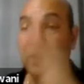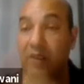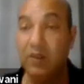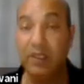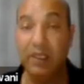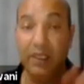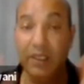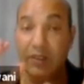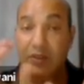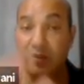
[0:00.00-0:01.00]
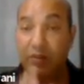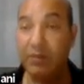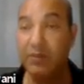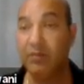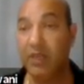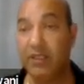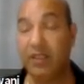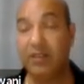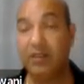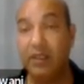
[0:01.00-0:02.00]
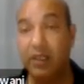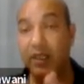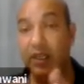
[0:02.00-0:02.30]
Okay, you do optimization there.